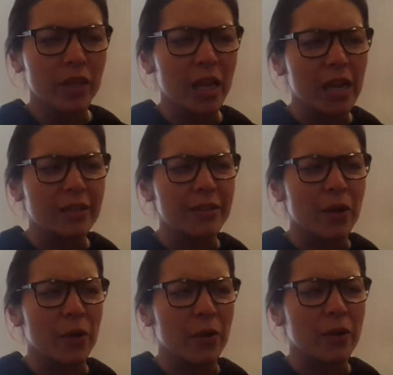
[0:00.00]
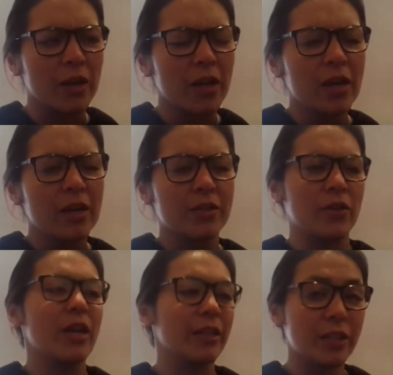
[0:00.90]
and so so
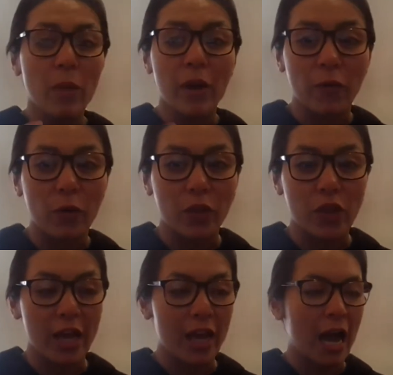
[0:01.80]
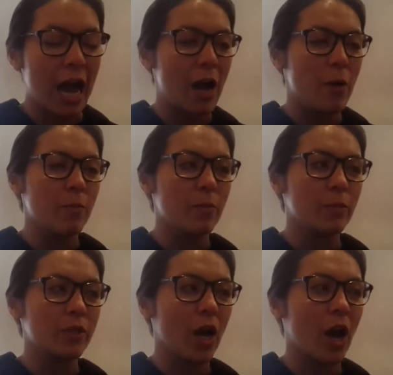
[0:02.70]
yeah did my fourth year um
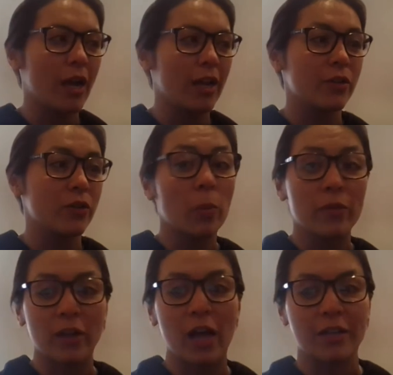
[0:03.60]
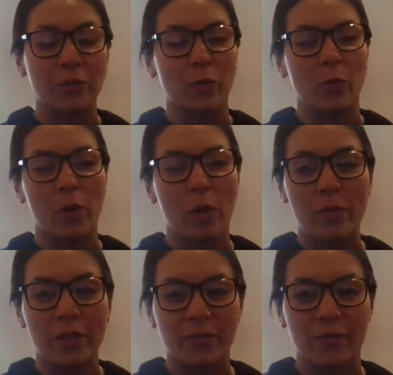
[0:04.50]
tied top of class with one of my
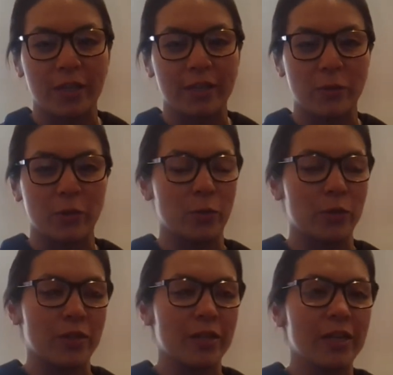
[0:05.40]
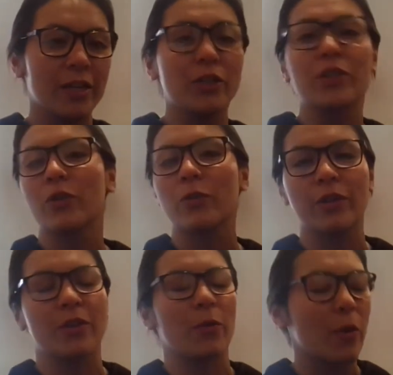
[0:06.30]
best friends which was just
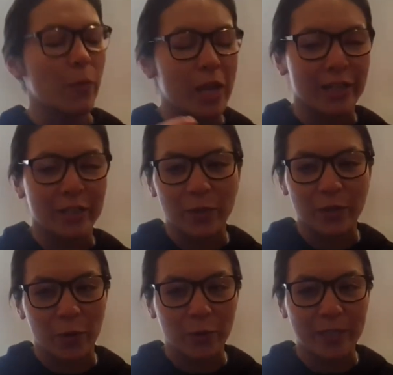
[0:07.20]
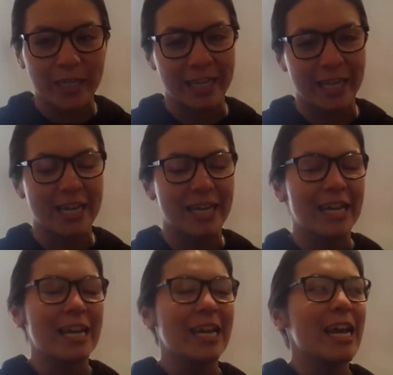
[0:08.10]
so we actually went to halls together
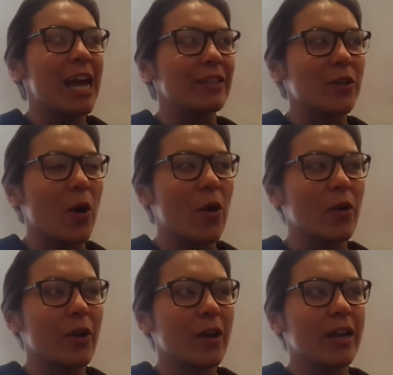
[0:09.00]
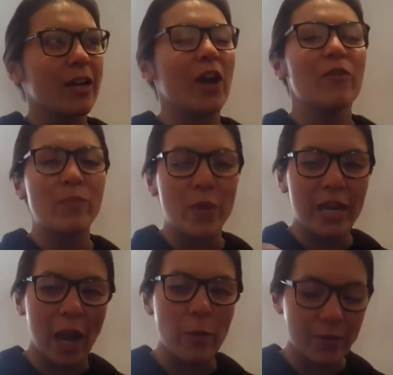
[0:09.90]
and so kind of being
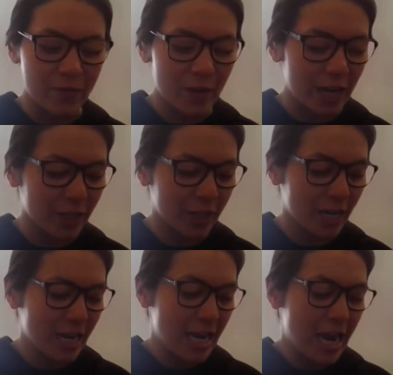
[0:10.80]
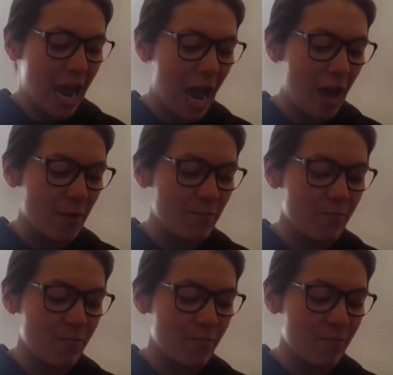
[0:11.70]
able to finish um